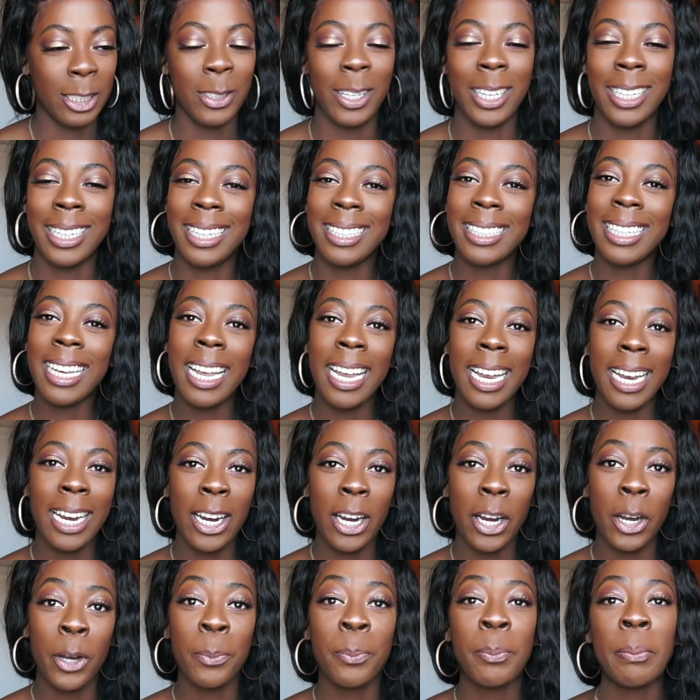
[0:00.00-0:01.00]
So I got the
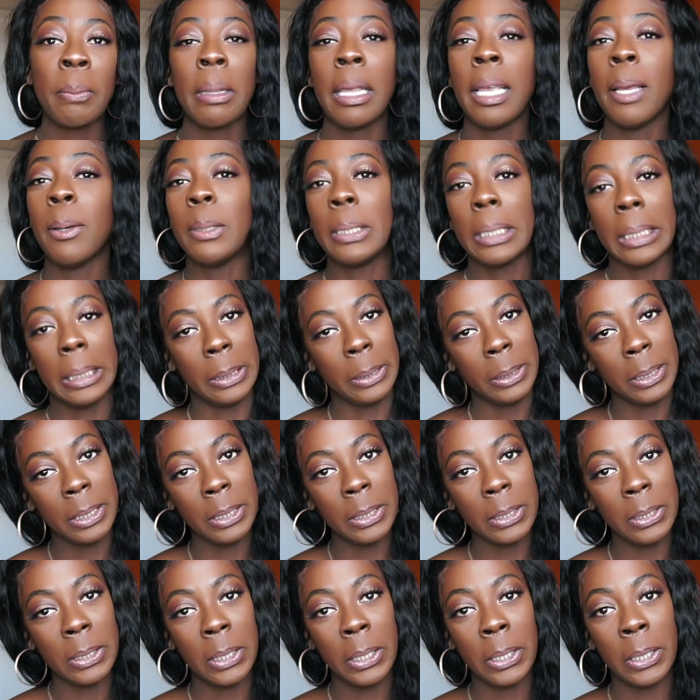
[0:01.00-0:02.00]
hair, was a little
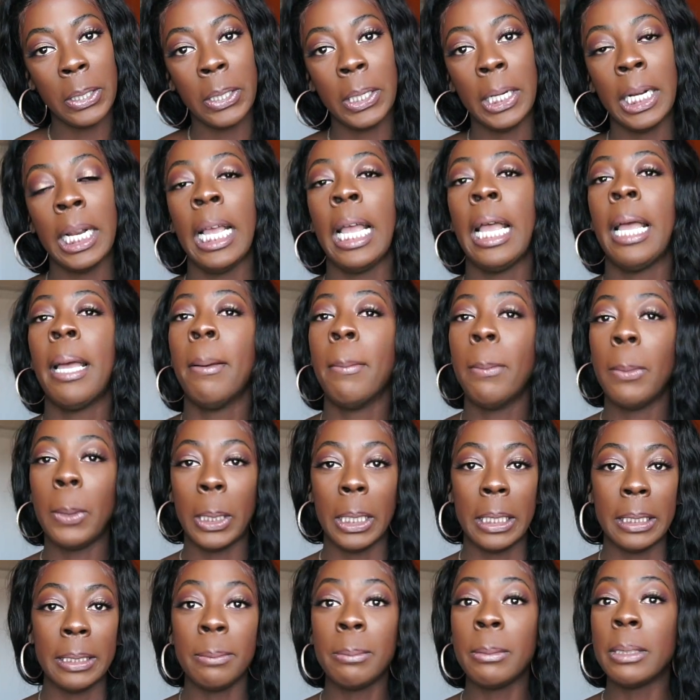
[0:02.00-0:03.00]
concerned, put
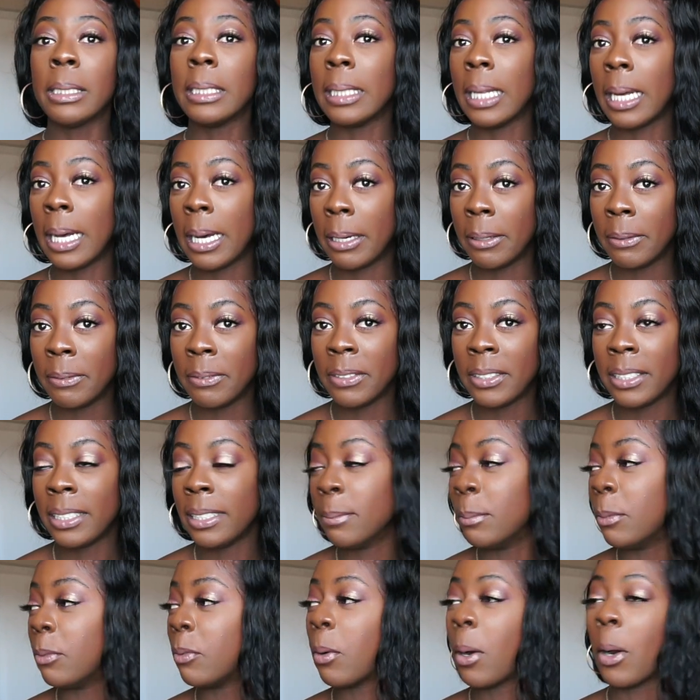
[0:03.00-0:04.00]
on some gloves
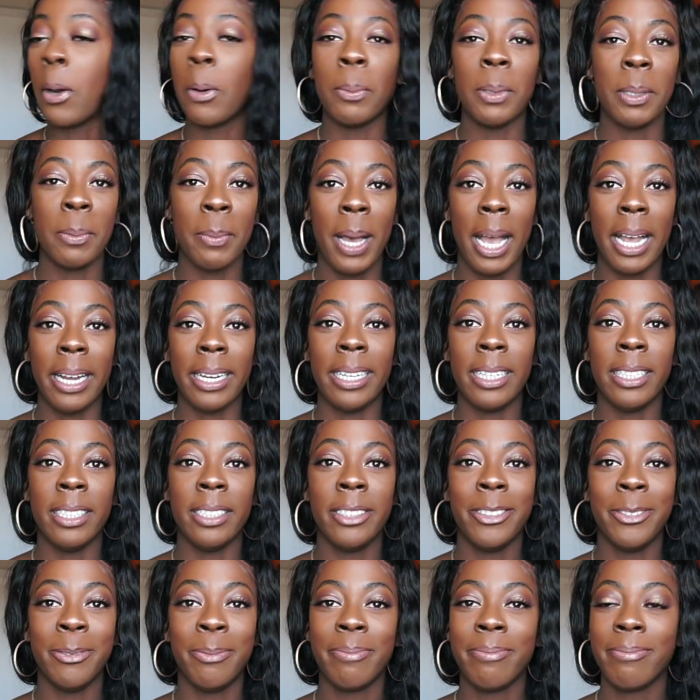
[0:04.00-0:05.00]
before I opened the
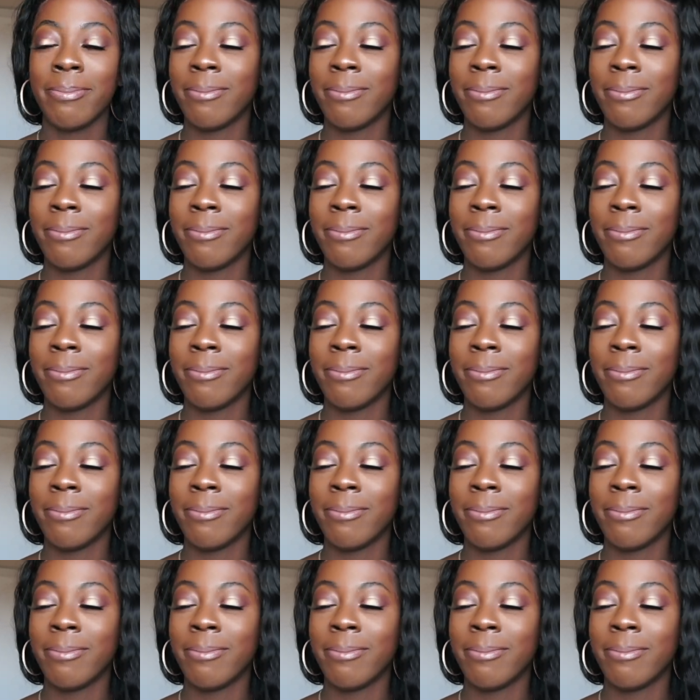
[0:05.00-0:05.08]
package.